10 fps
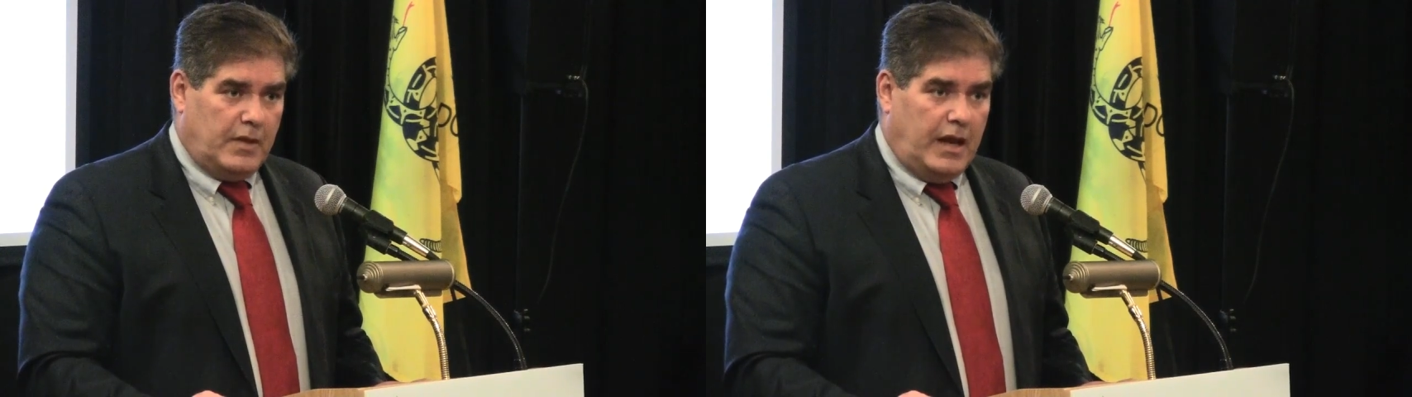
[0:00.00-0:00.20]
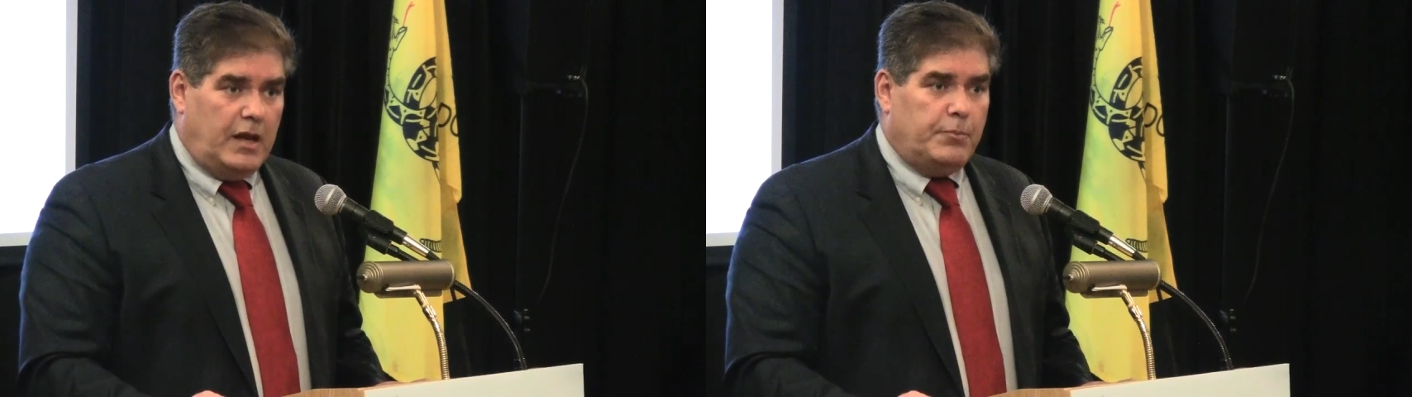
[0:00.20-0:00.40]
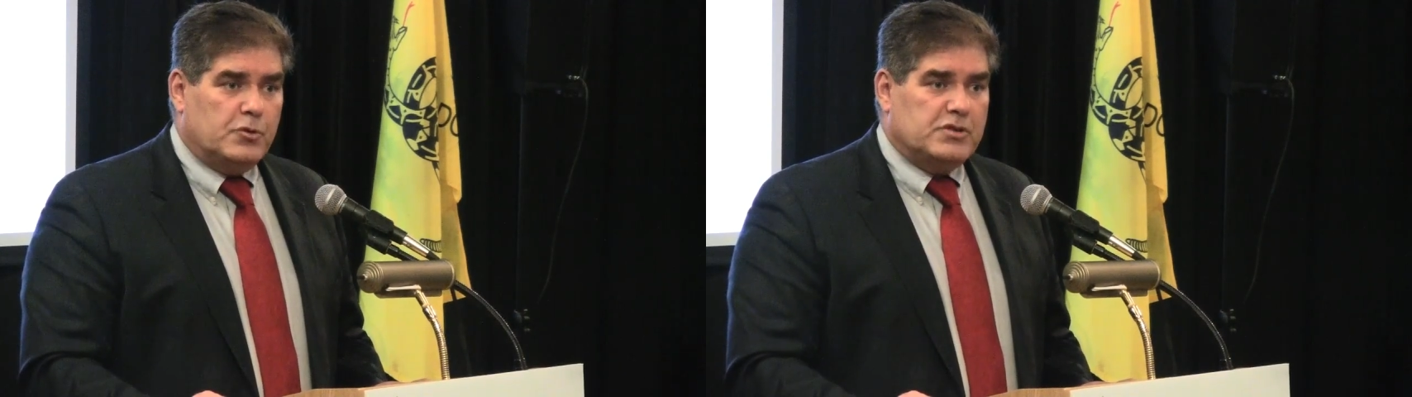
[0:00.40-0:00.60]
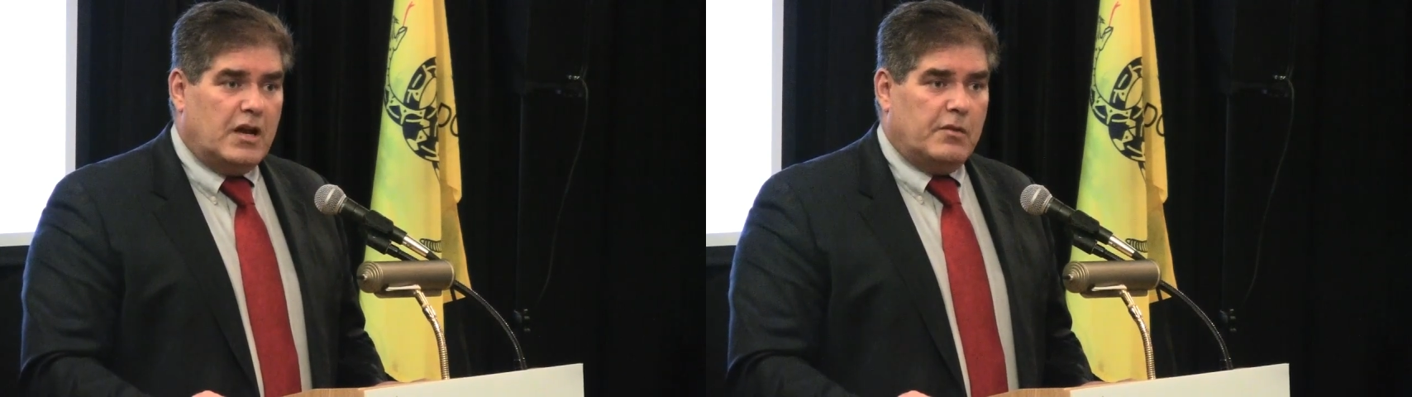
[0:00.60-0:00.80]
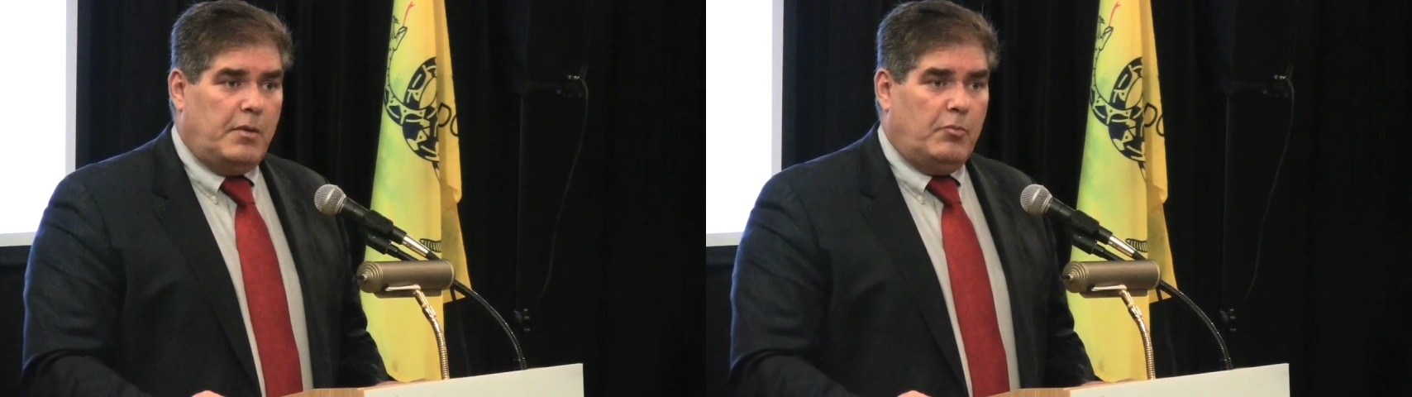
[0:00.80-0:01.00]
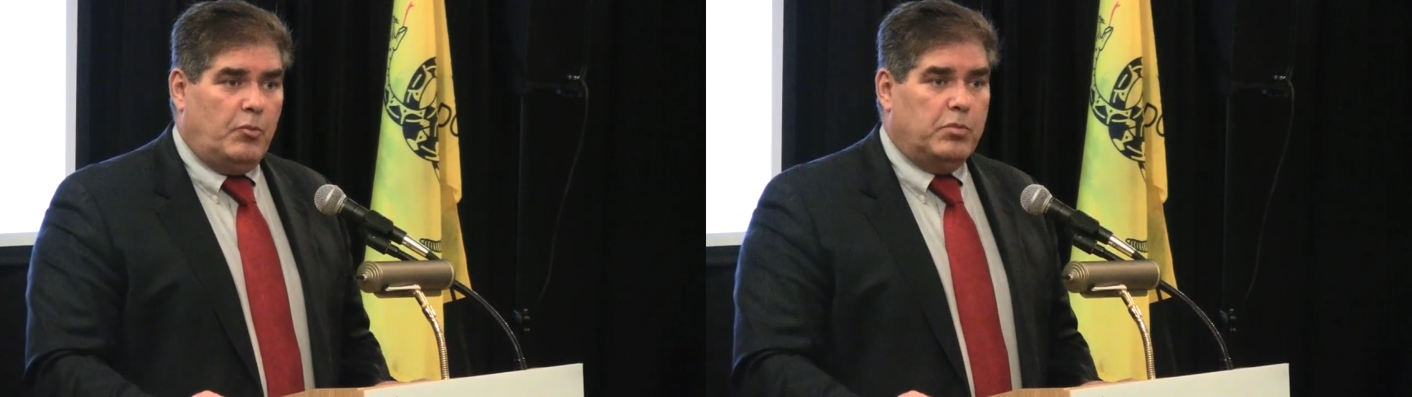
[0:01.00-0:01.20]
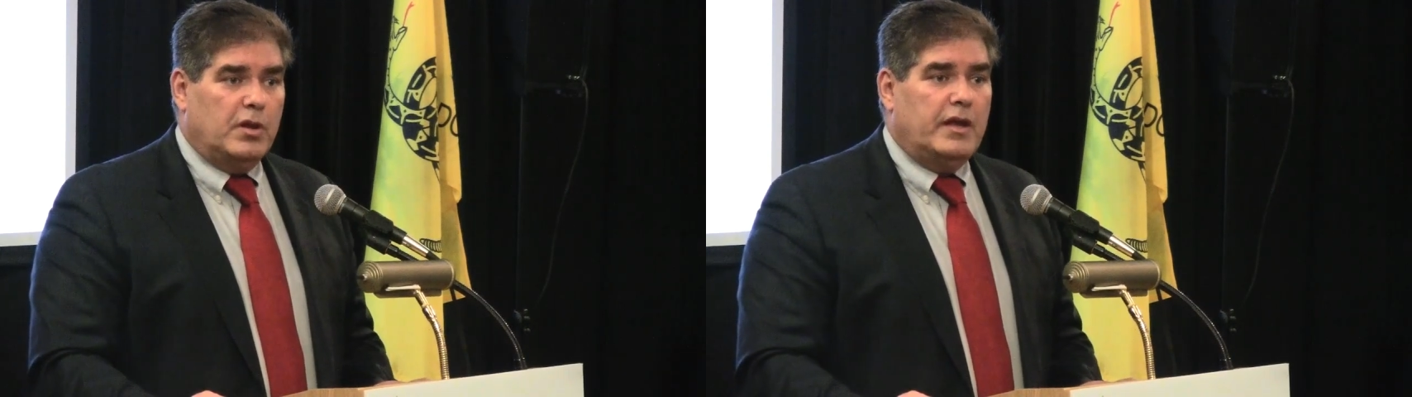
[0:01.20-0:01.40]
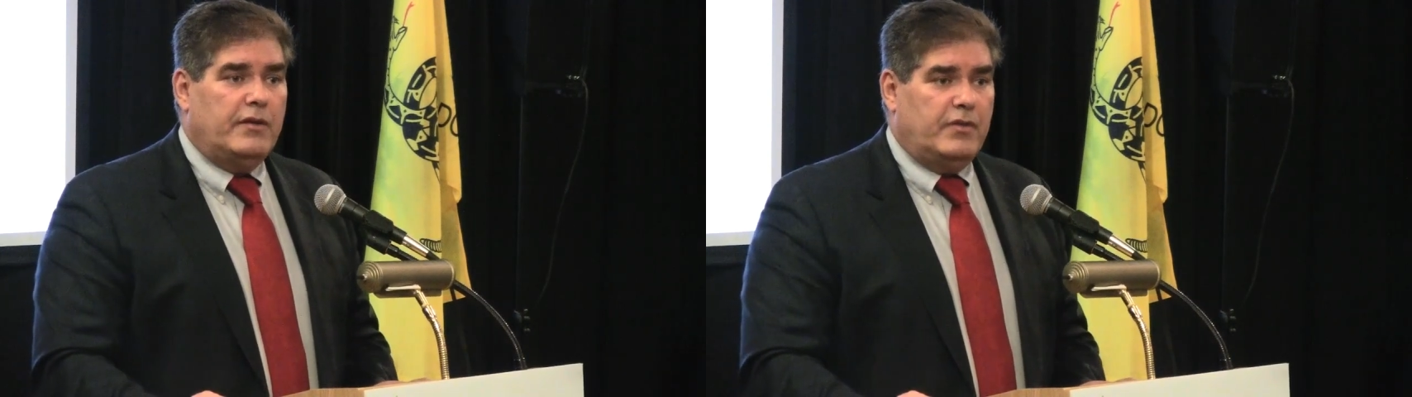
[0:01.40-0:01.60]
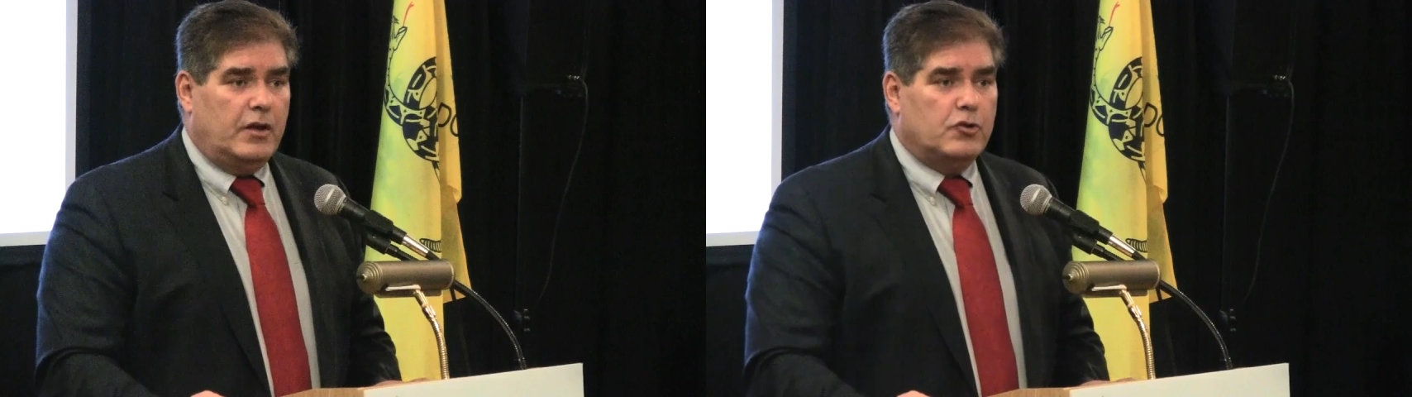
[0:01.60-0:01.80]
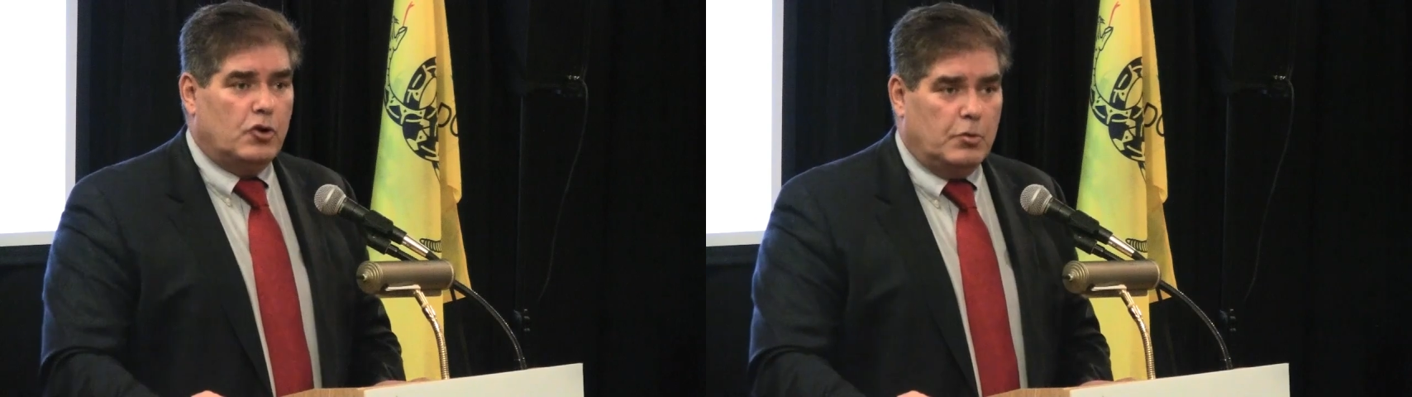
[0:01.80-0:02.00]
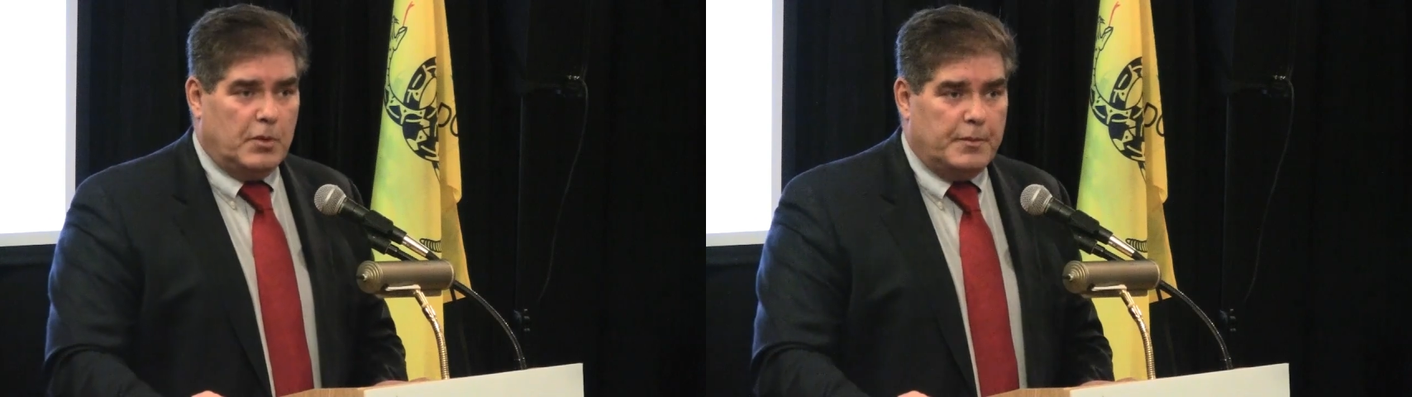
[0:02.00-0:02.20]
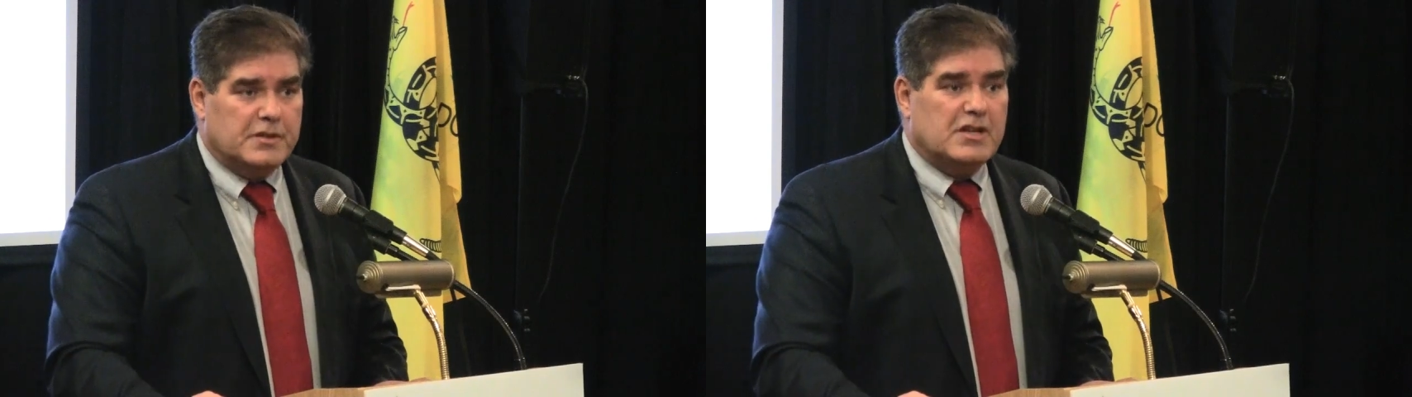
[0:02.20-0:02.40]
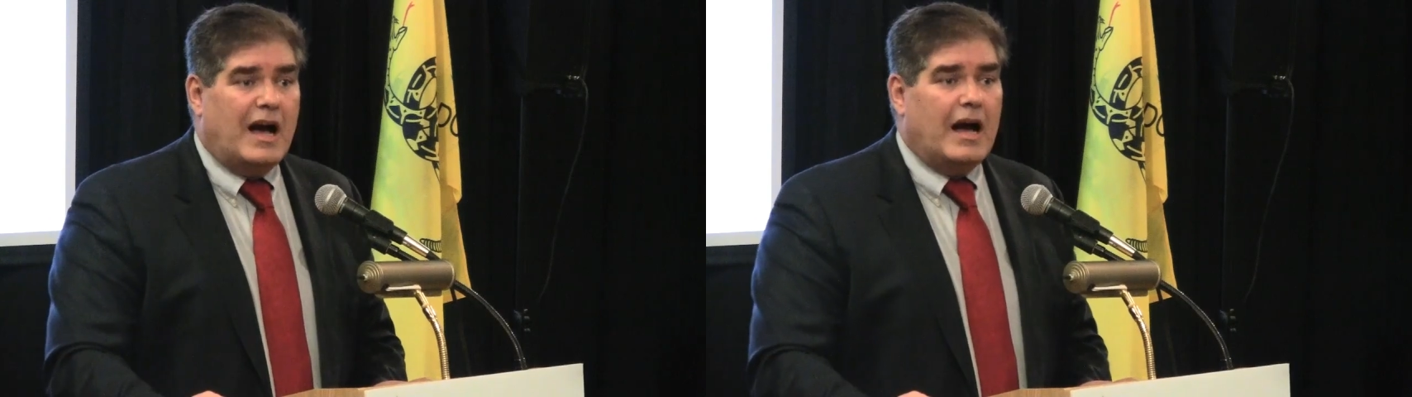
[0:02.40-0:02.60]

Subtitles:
80% of the people believe in term limits.